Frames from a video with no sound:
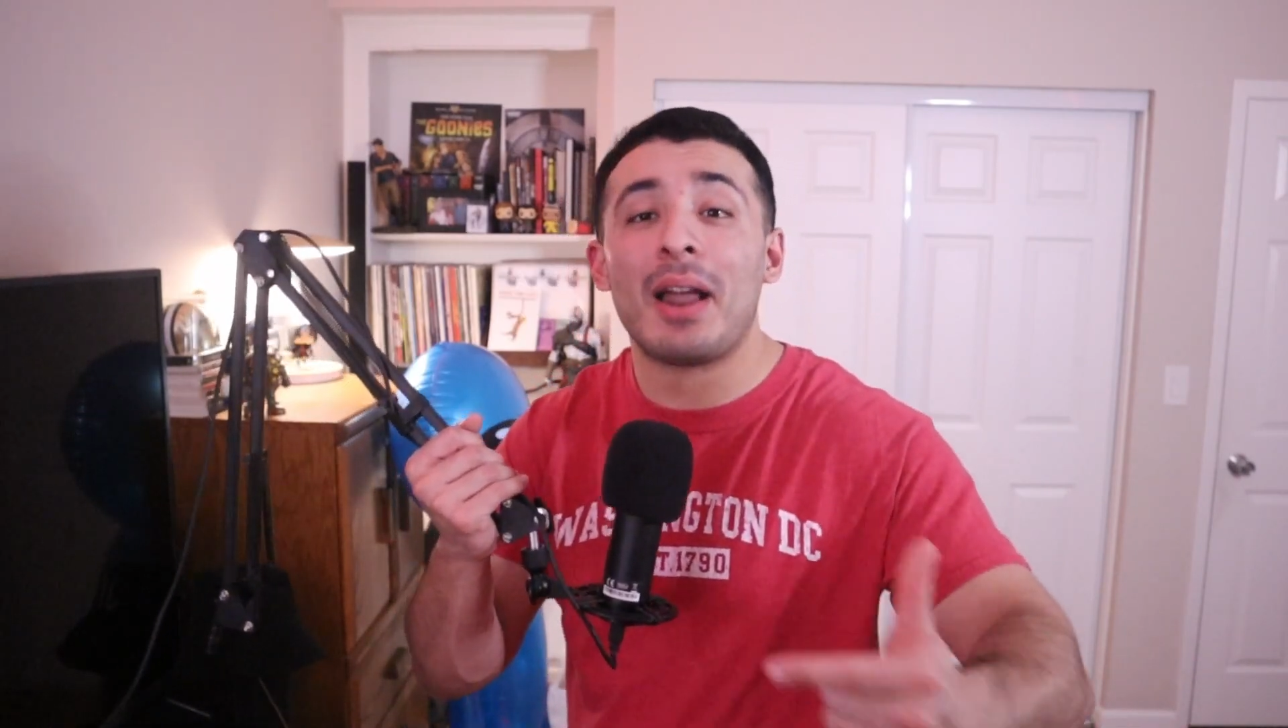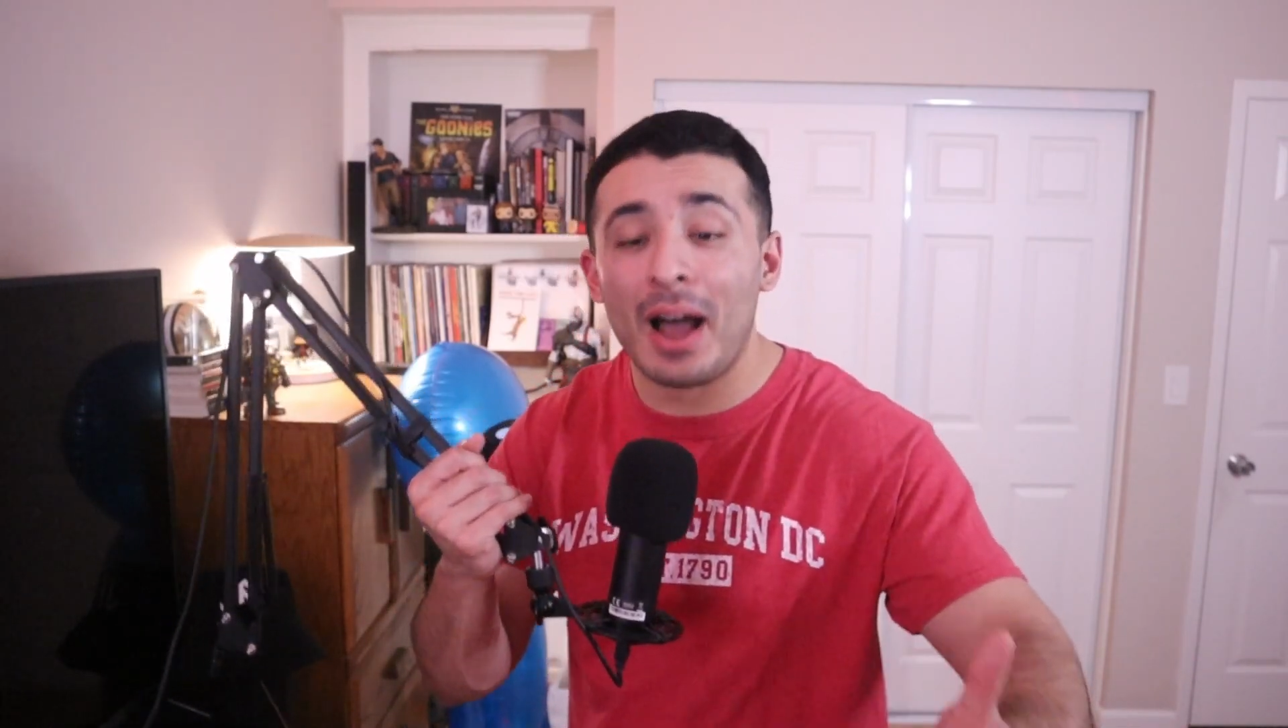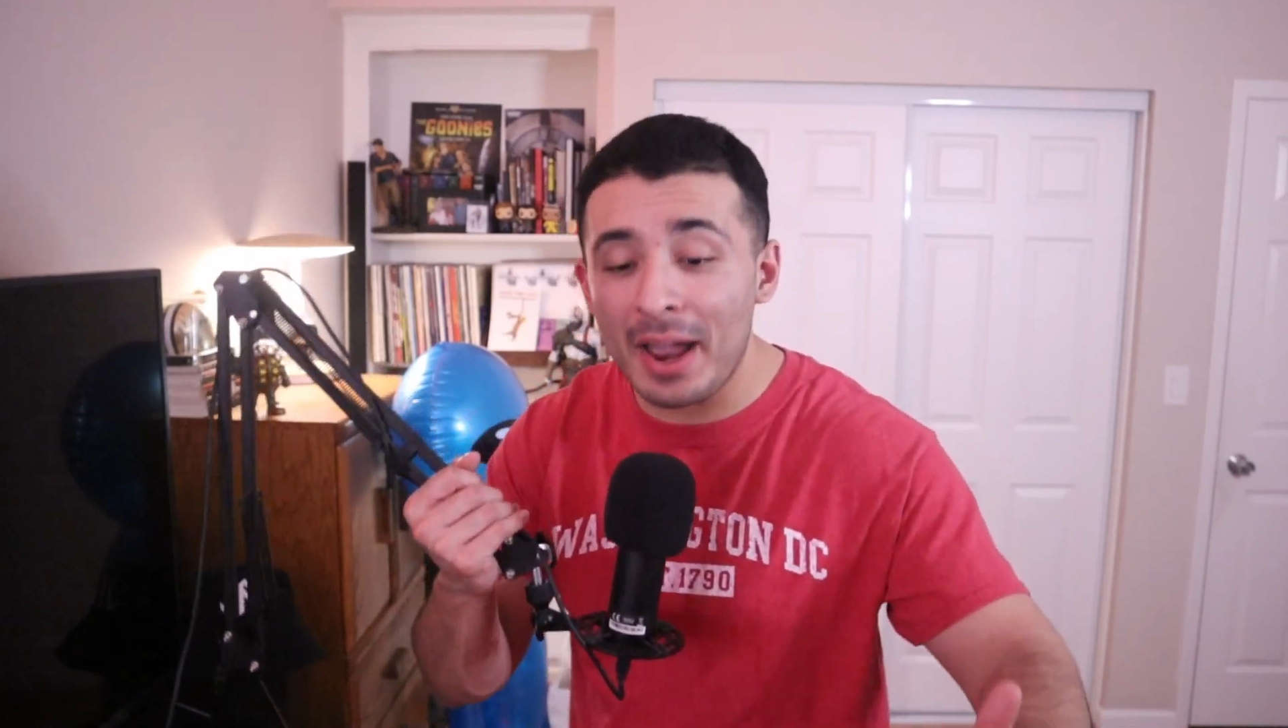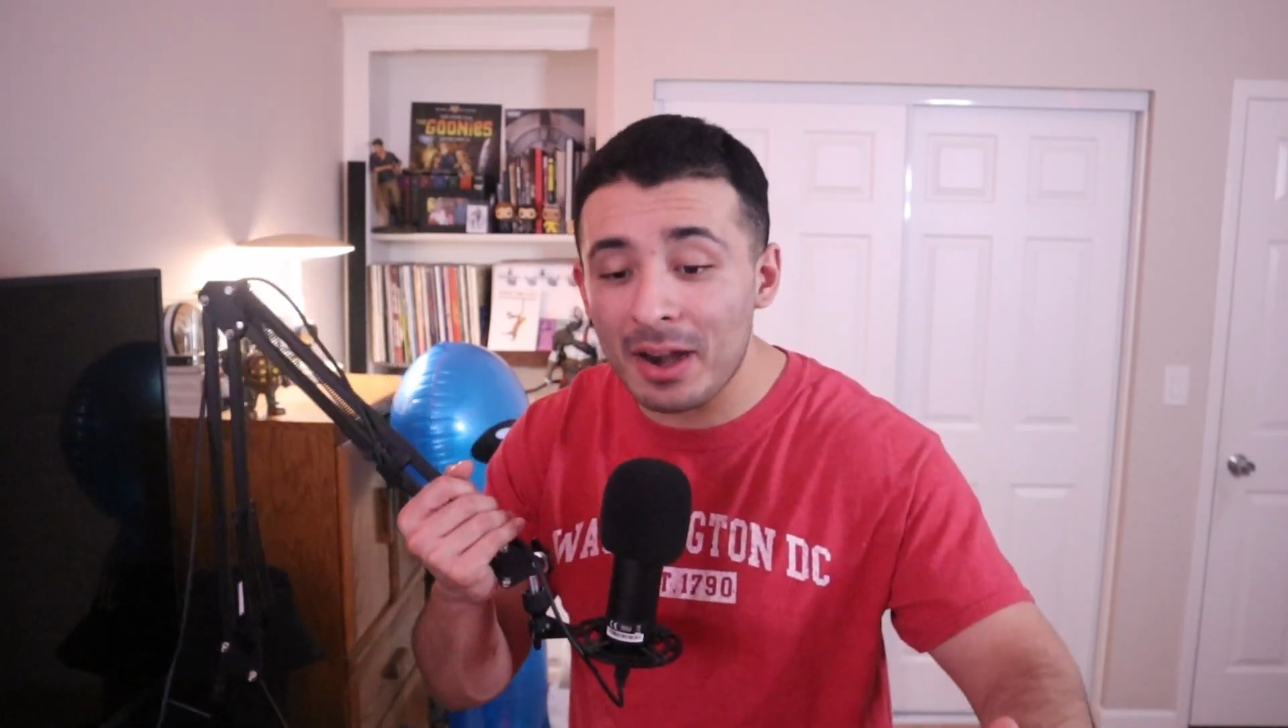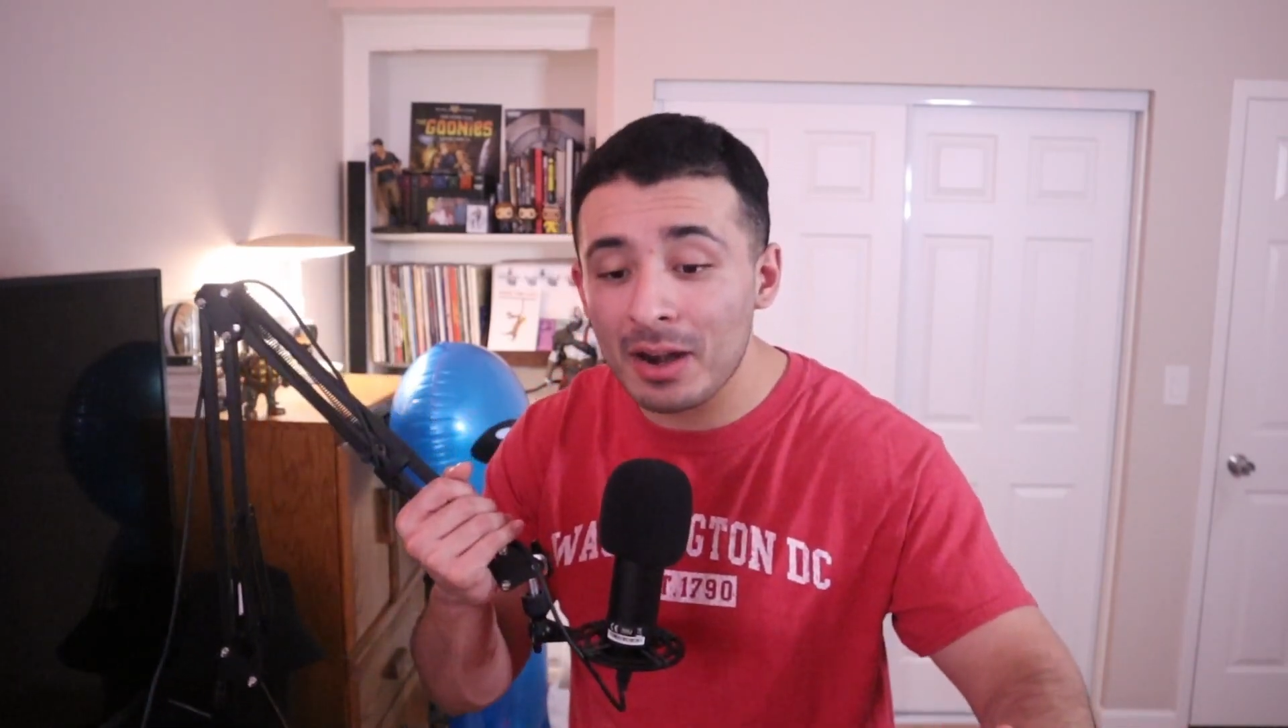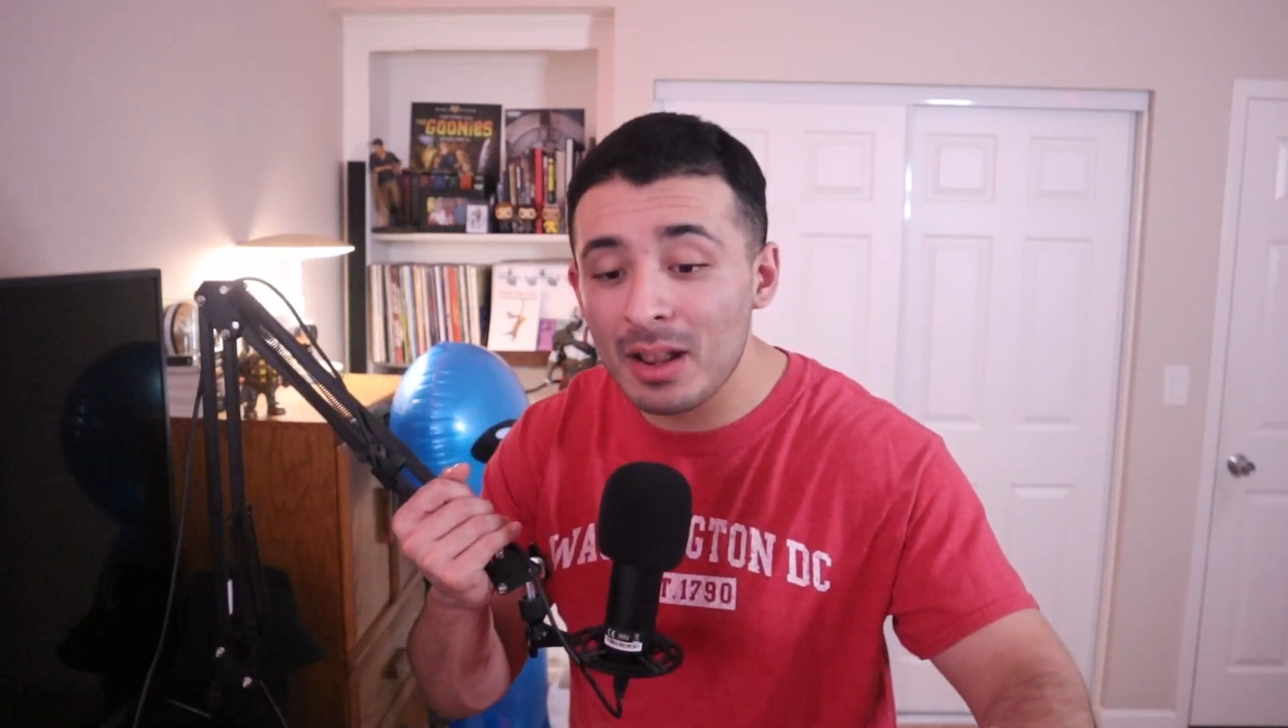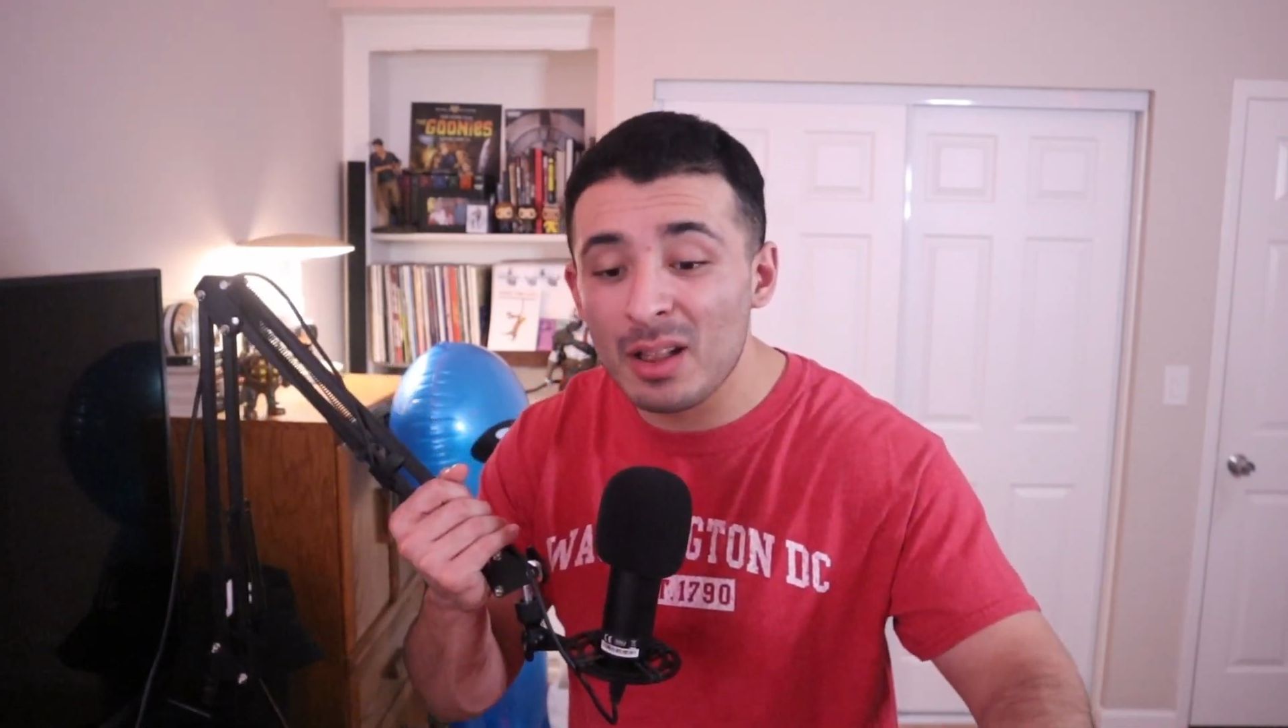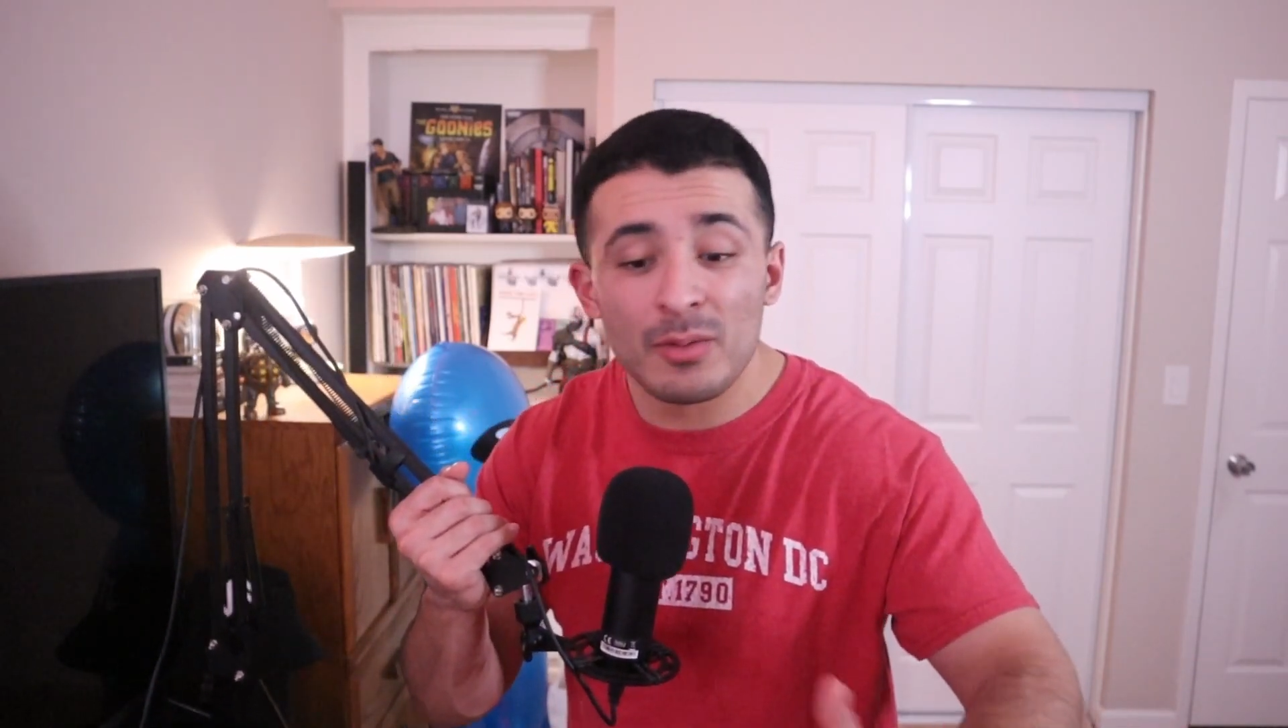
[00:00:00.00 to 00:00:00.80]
higher.